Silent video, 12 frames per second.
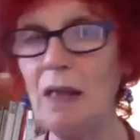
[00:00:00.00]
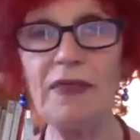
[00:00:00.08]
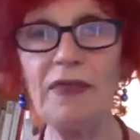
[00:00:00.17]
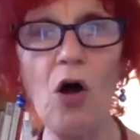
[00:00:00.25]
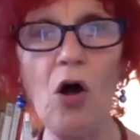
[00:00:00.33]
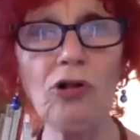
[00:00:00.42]

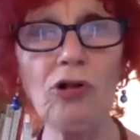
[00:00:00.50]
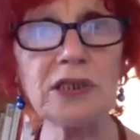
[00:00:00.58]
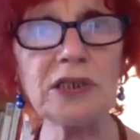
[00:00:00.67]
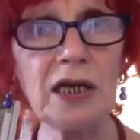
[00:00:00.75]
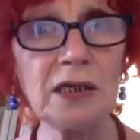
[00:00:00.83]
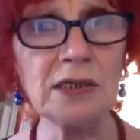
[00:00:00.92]
They all
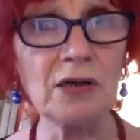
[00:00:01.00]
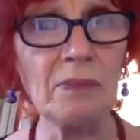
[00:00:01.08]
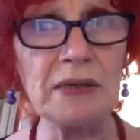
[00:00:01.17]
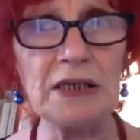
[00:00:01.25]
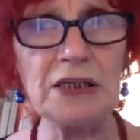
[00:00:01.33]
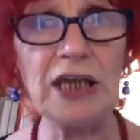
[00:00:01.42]
turned on
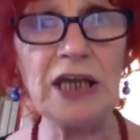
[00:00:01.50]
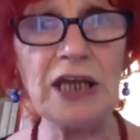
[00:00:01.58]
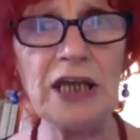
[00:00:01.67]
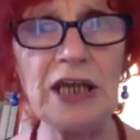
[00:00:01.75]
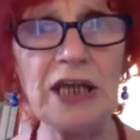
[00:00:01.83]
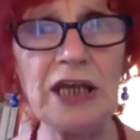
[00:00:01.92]
me and yelled,
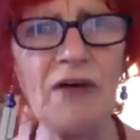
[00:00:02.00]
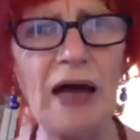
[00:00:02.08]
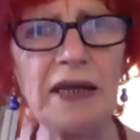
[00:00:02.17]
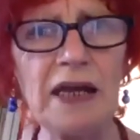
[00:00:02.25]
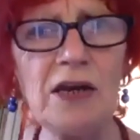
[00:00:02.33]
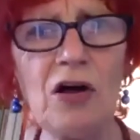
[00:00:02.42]
you've had
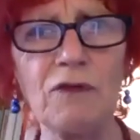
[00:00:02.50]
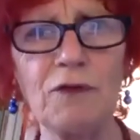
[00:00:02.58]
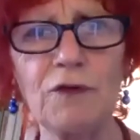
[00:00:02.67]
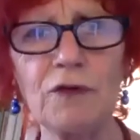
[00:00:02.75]
enough.